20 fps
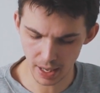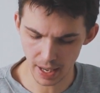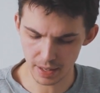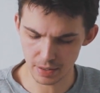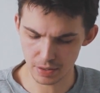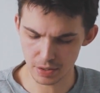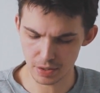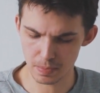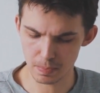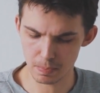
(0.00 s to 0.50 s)

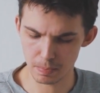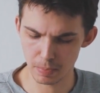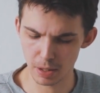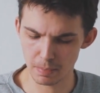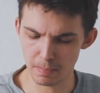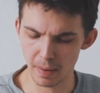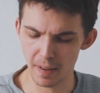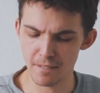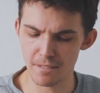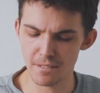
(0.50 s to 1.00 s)
and just
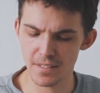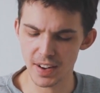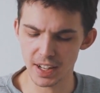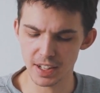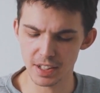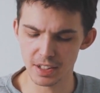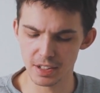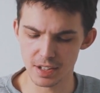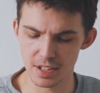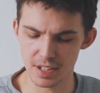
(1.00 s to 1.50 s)
put my
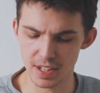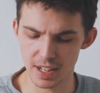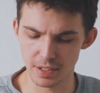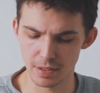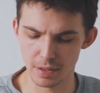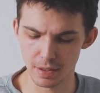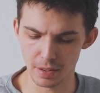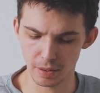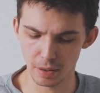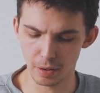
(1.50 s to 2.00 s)
fingers
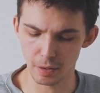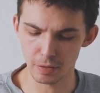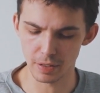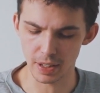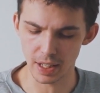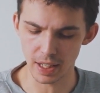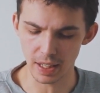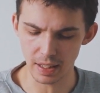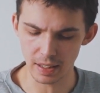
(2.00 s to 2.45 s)
into the coffee.